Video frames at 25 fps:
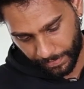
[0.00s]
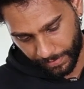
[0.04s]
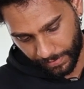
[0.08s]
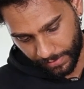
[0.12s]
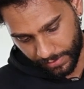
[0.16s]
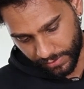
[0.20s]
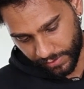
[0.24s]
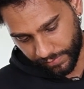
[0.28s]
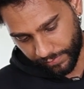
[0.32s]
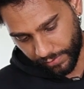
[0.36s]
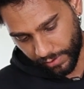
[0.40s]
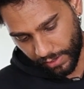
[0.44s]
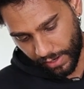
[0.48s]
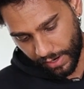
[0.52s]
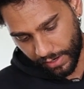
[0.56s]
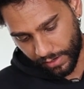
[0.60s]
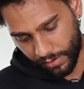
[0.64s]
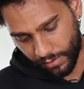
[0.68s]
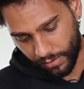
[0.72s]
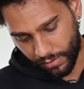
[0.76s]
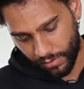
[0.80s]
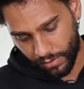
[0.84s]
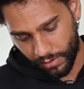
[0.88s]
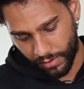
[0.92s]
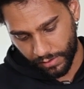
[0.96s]
Because if you're like,
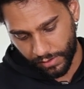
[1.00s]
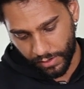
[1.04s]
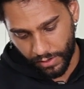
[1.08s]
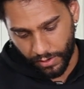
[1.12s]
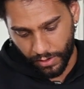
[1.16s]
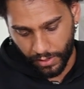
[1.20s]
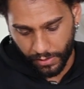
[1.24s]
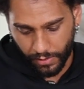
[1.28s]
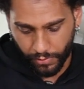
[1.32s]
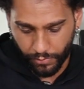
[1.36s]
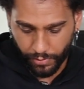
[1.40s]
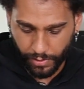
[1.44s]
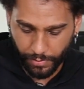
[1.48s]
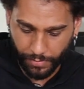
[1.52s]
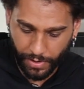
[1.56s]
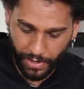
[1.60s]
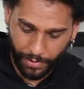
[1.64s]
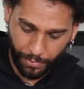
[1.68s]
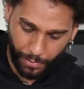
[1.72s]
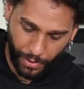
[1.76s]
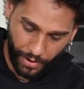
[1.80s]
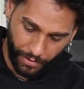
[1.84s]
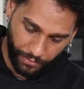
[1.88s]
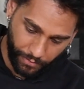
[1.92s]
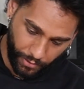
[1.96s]
oh no, I don't want to
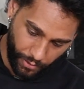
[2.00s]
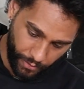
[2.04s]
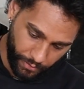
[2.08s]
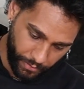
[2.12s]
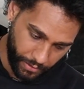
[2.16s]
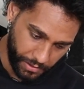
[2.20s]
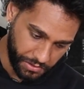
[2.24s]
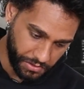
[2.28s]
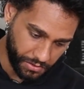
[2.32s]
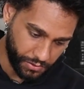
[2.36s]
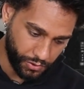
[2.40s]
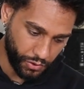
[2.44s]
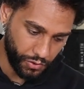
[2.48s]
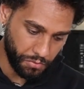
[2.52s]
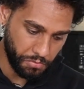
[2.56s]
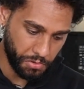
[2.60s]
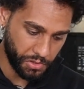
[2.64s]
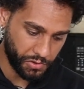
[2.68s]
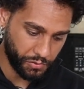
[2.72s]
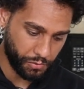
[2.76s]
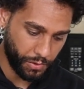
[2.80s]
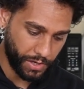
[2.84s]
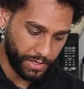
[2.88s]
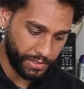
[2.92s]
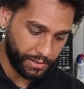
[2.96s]
make Pavlova, it's too
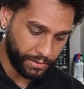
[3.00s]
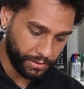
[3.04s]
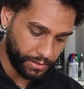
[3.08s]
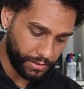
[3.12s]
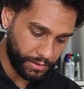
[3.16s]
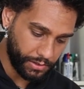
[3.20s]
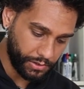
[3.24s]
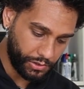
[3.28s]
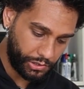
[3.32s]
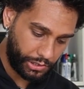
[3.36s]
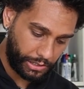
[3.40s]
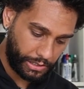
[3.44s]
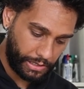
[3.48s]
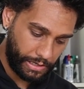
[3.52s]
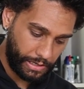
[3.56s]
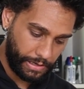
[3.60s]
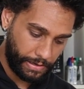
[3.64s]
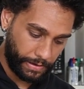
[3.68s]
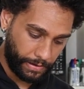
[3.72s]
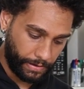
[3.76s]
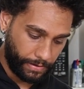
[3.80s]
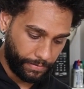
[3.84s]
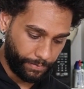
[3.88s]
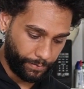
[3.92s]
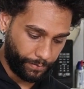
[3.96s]
much wastage.
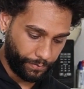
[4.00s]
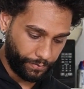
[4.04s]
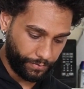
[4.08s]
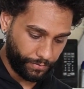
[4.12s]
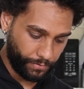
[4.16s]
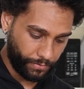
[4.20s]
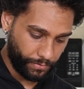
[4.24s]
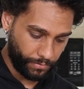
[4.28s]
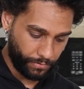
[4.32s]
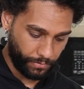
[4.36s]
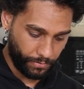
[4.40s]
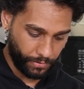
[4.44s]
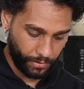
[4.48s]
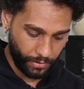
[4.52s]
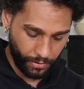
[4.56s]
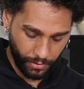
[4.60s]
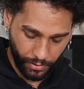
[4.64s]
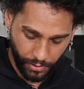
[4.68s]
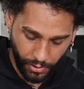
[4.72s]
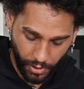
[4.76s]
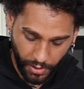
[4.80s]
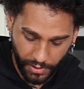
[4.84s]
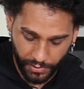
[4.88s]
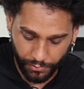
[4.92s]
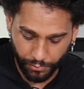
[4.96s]

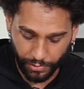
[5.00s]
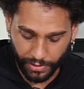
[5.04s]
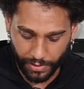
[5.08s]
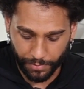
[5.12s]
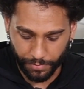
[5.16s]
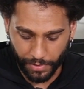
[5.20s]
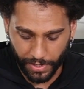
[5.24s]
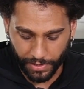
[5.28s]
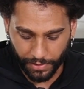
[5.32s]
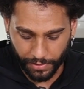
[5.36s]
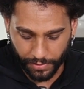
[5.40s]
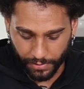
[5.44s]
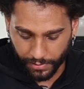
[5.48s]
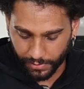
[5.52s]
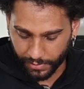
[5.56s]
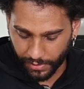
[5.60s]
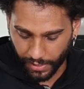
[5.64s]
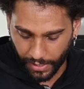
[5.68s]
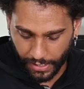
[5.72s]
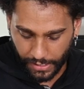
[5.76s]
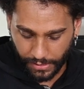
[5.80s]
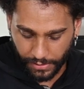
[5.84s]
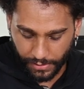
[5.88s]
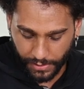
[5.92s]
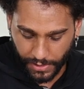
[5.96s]
Guys, we can make the
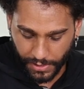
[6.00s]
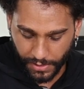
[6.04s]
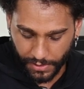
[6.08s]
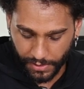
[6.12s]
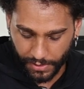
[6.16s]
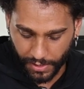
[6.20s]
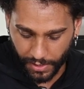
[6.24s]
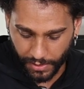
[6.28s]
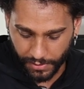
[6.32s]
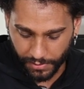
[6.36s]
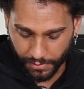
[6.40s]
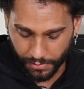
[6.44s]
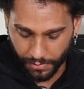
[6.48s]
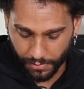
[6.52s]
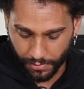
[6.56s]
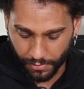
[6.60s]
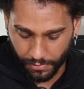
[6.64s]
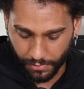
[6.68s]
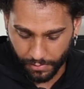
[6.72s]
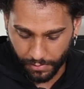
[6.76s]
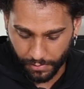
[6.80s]
tastiest custard.